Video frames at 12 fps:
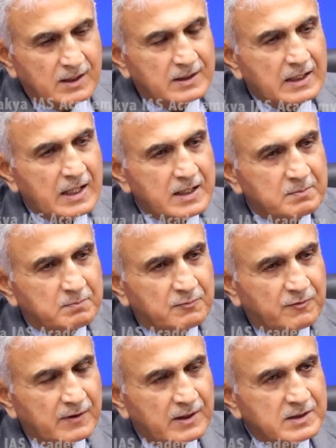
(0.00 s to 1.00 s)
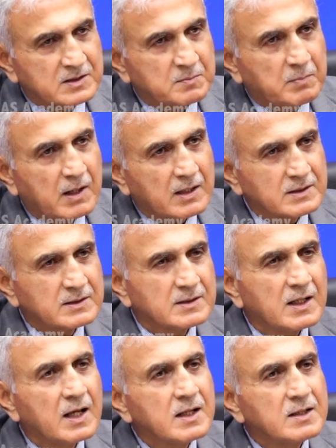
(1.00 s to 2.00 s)
that first
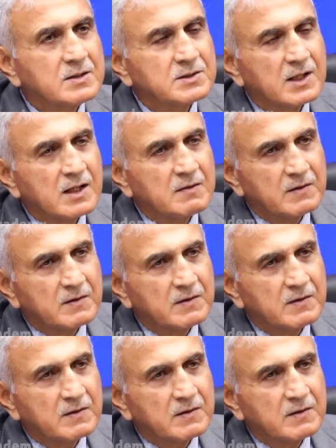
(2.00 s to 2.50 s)
Pakistan shall